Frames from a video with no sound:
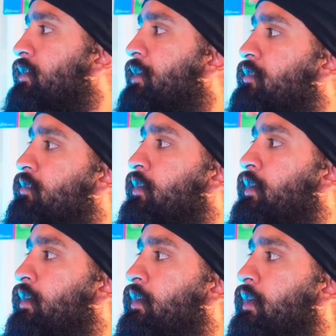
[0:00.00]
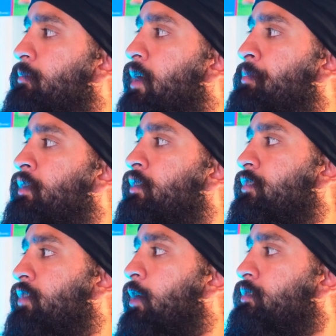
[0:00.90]
Necas, in my opinion,
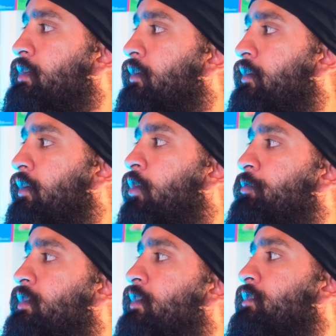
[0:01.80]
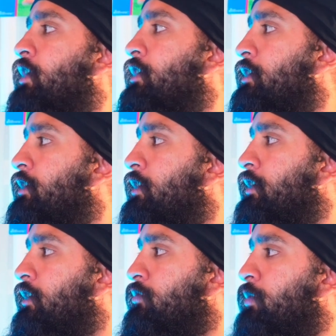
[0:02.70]
is healthier and obviously is younger
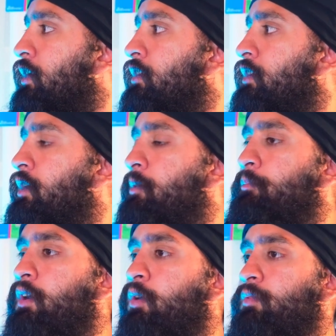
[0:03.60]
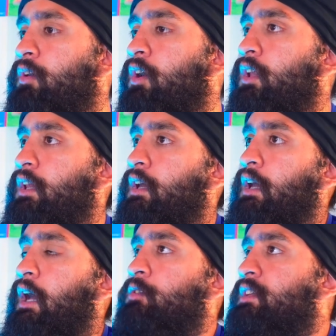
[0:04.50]
as well. But overall,
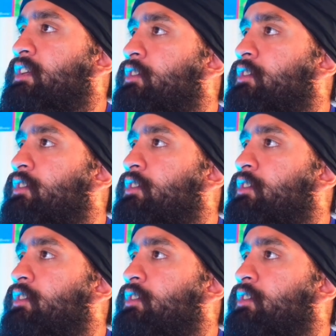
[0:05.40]
I don't think